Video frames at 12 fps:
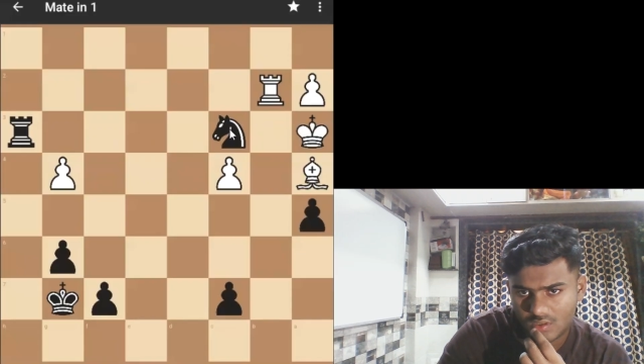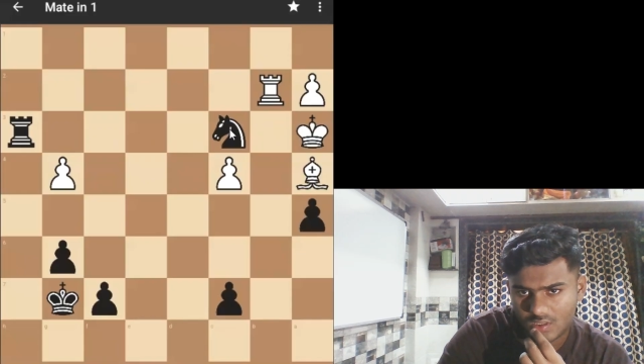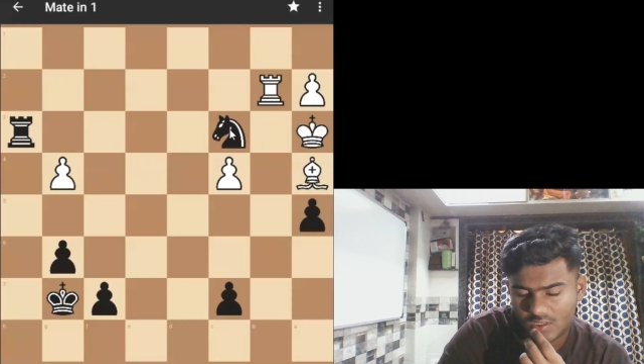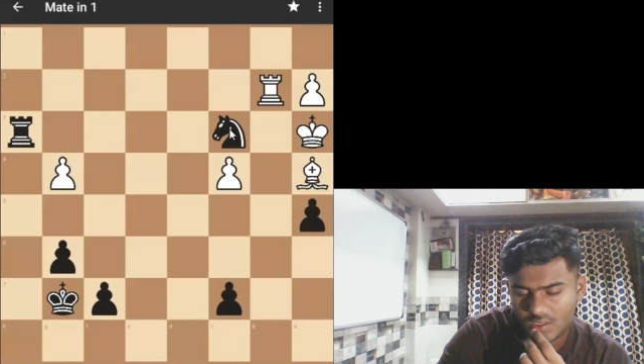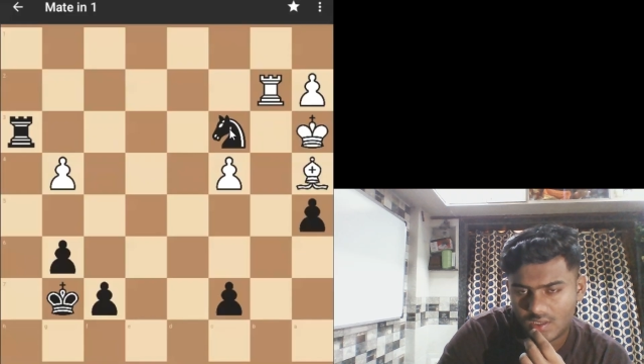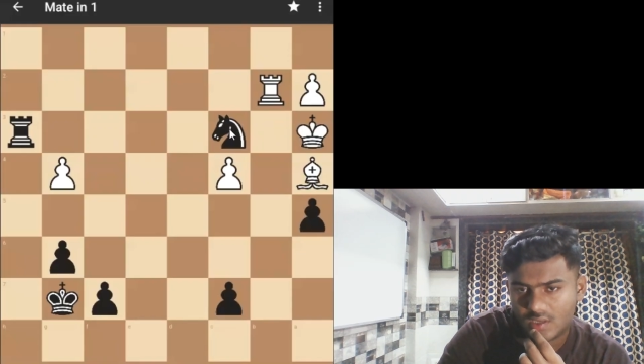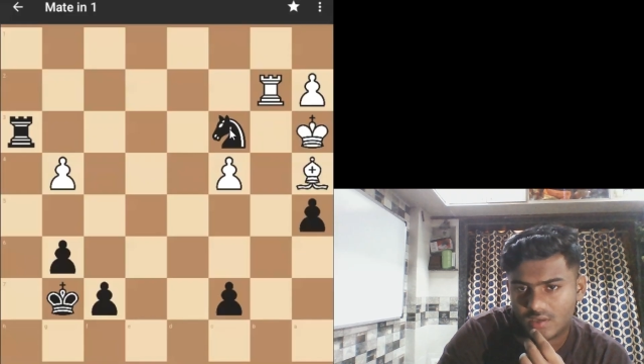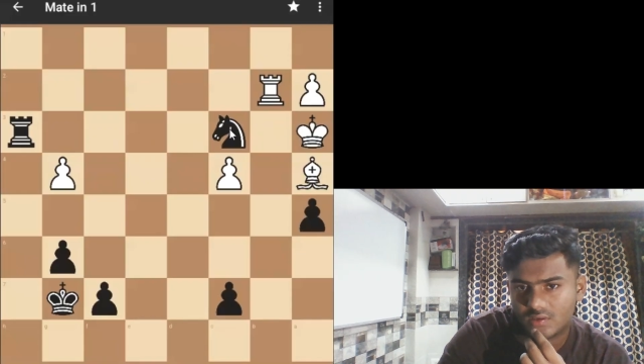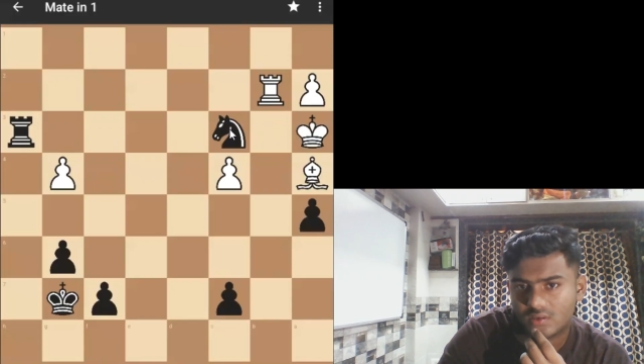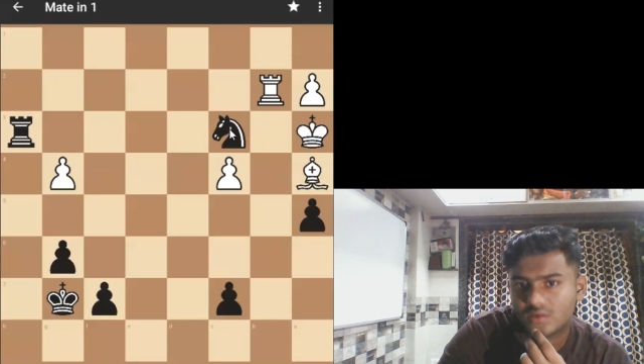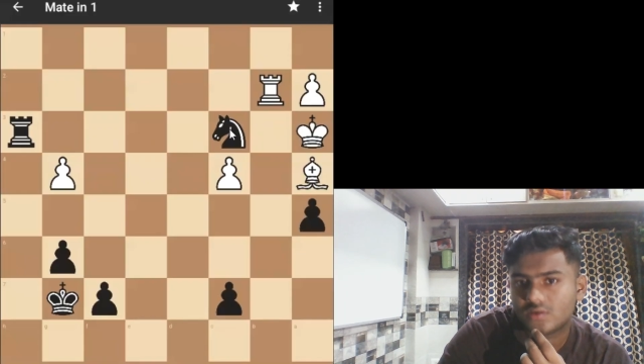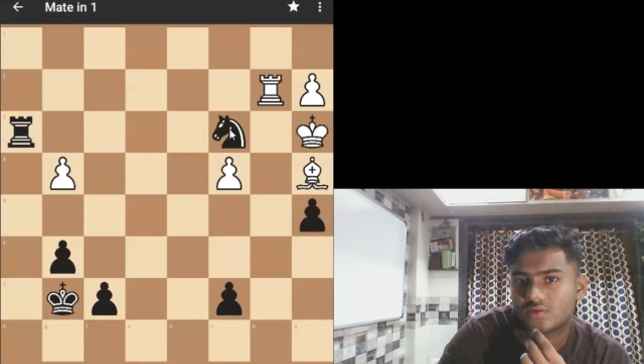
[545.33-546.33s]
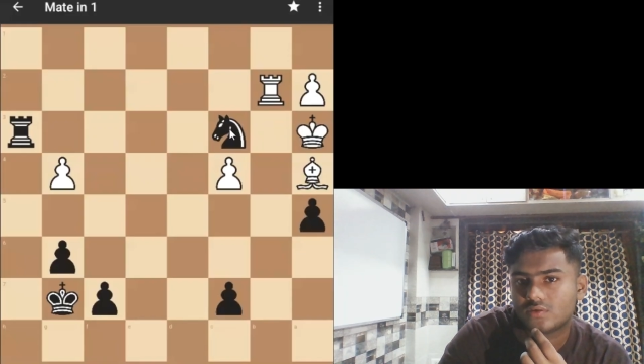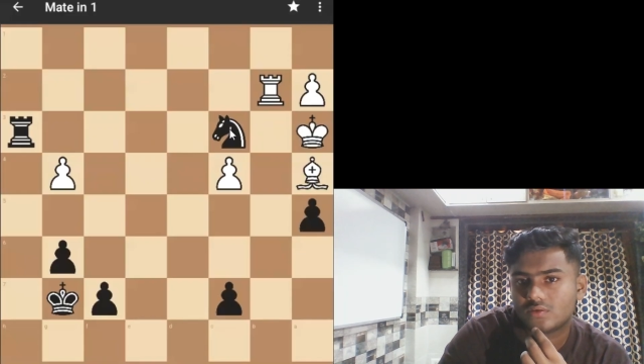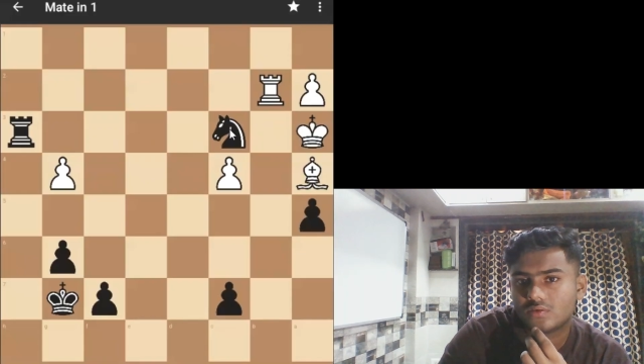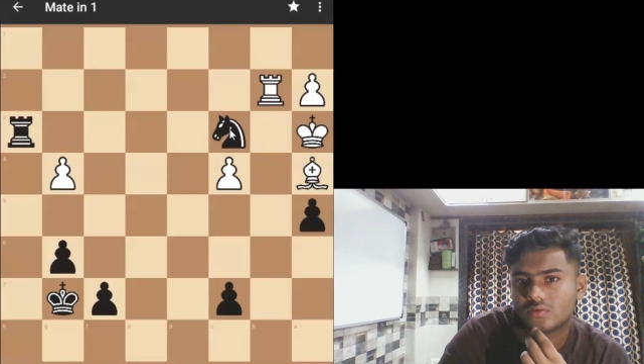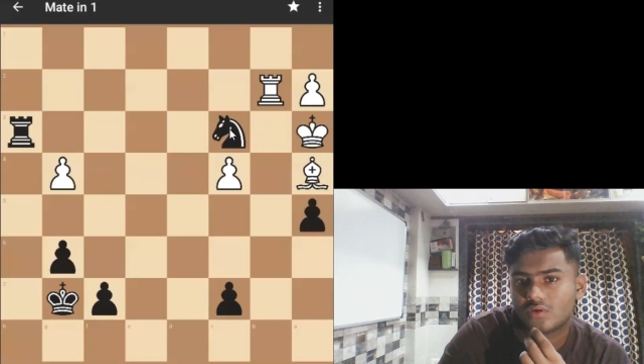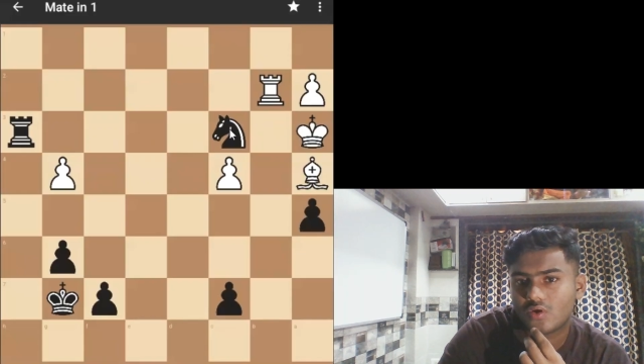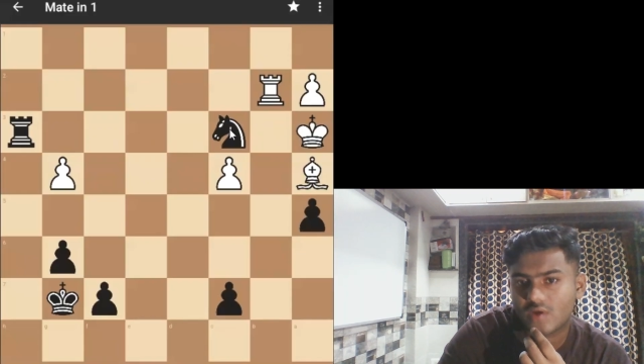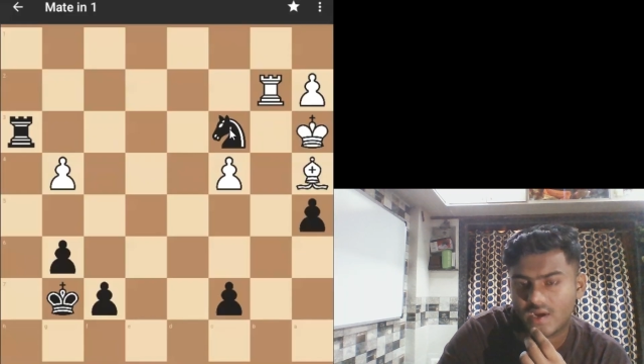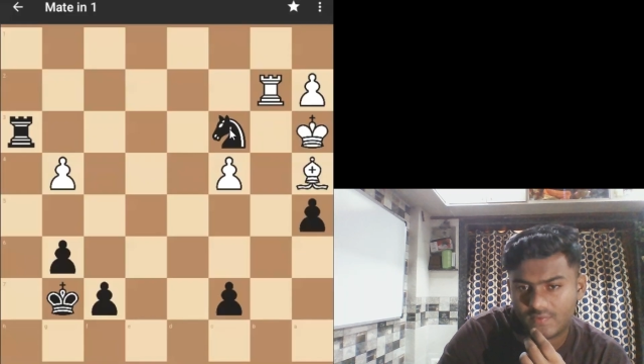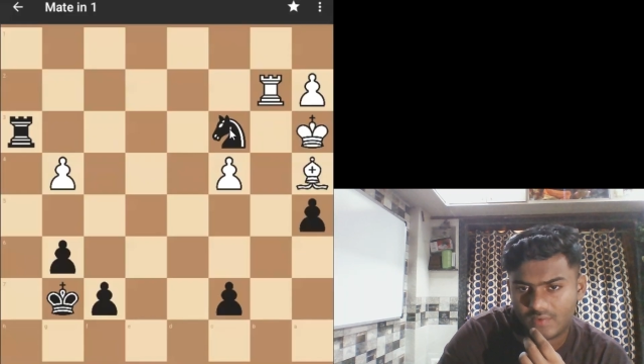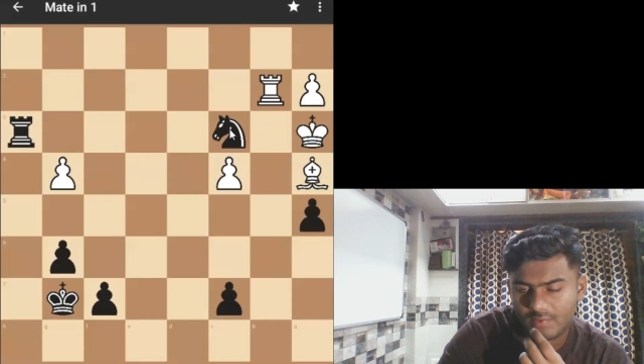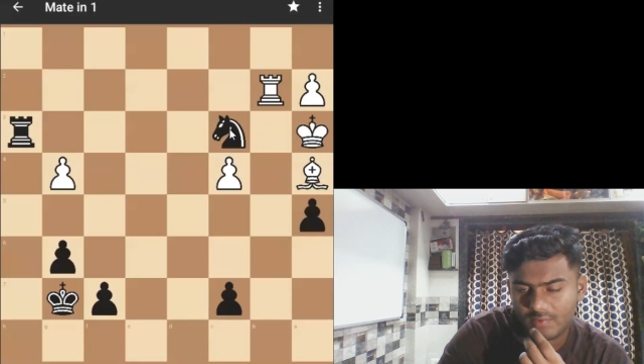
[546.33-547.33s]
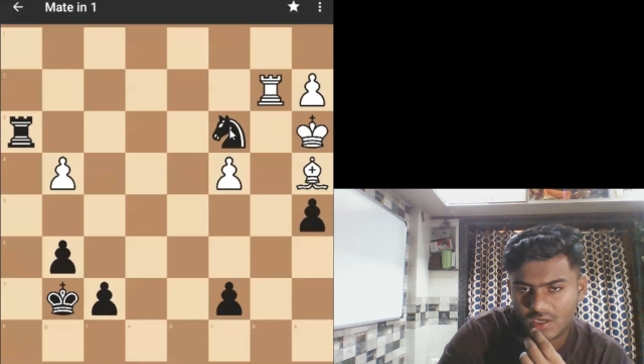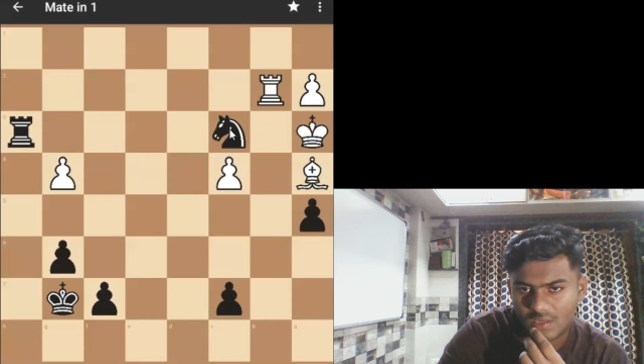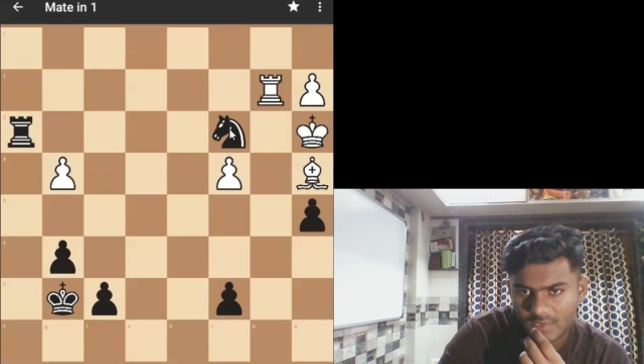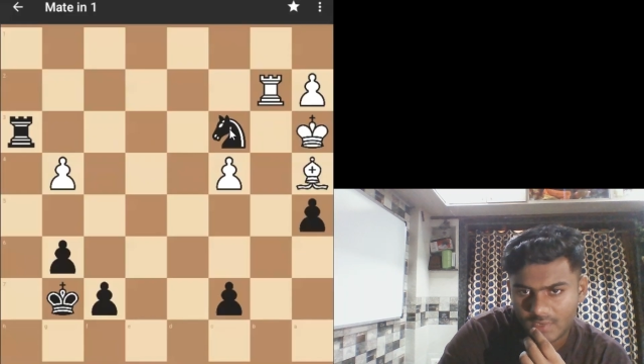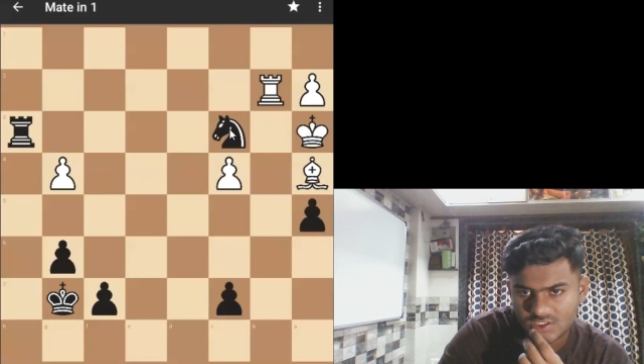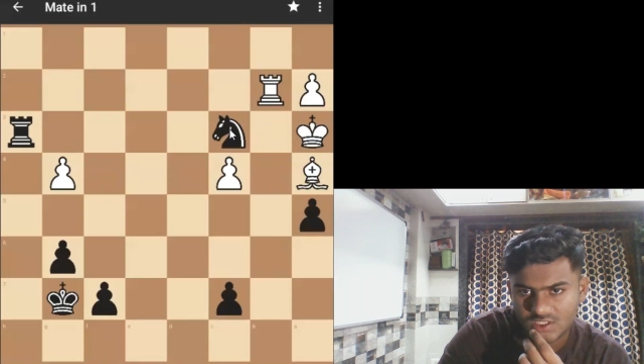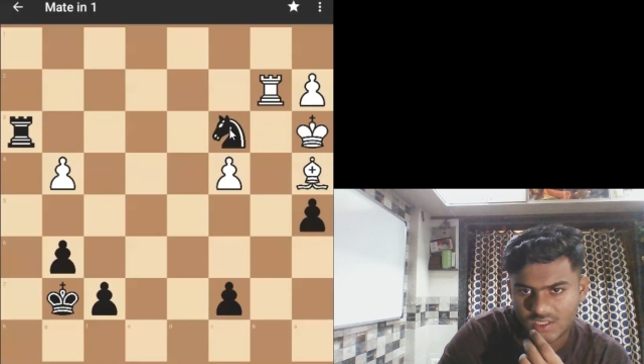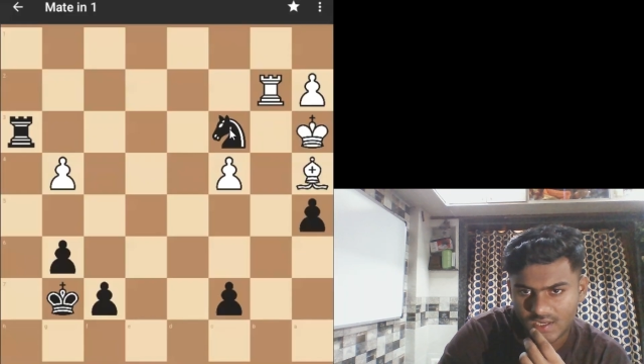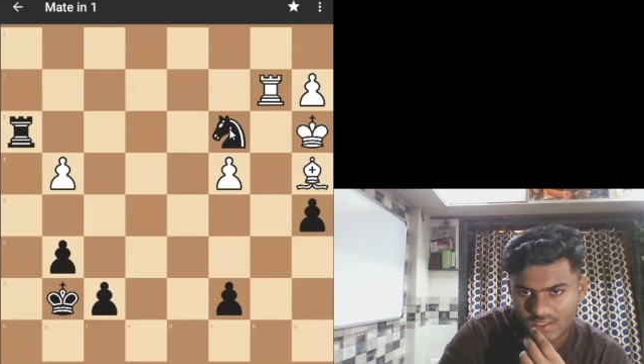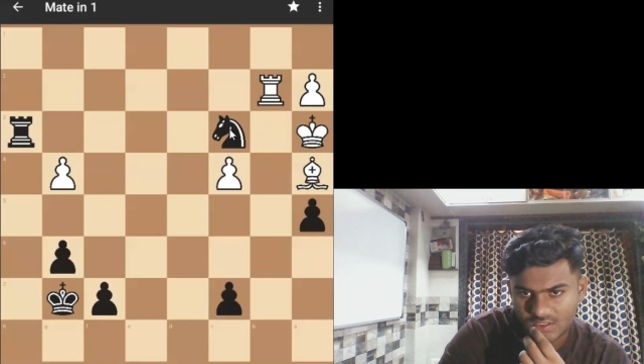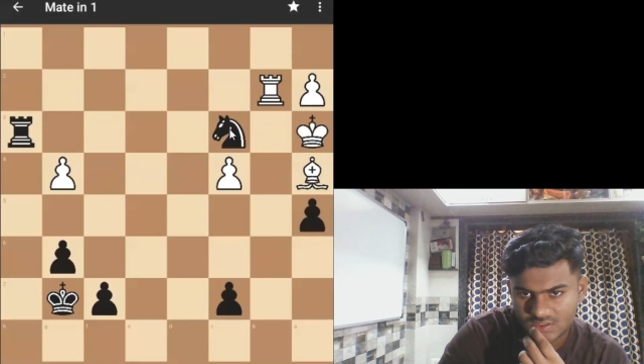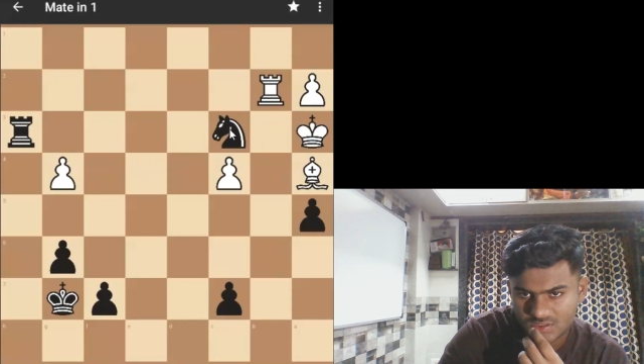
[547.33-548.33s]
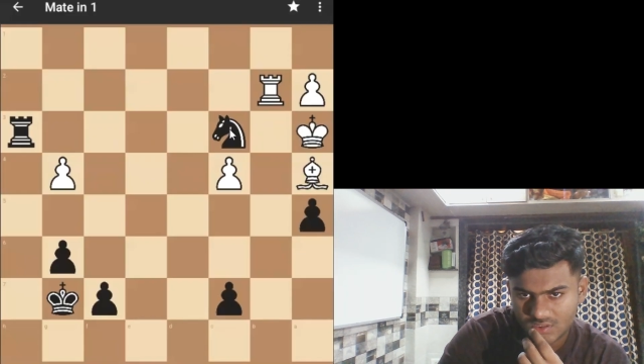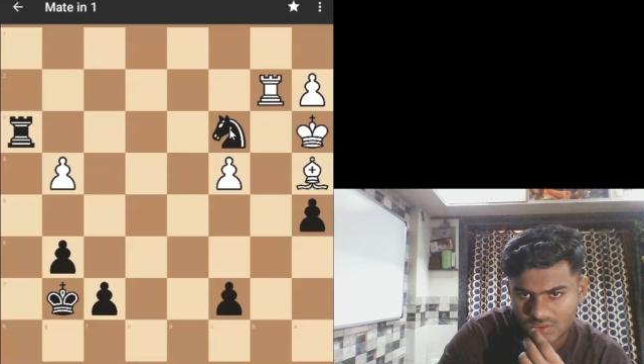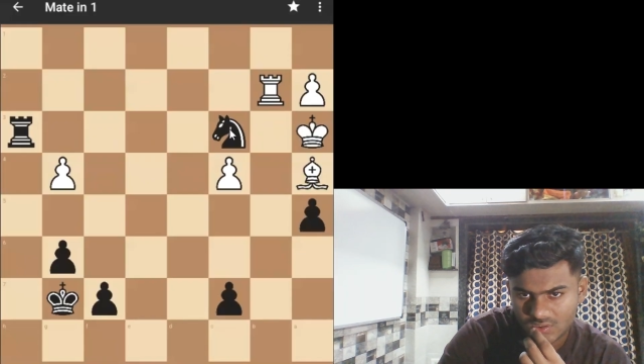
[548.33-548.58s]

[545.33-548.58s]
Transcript: and okay, it will be a double check, I guess.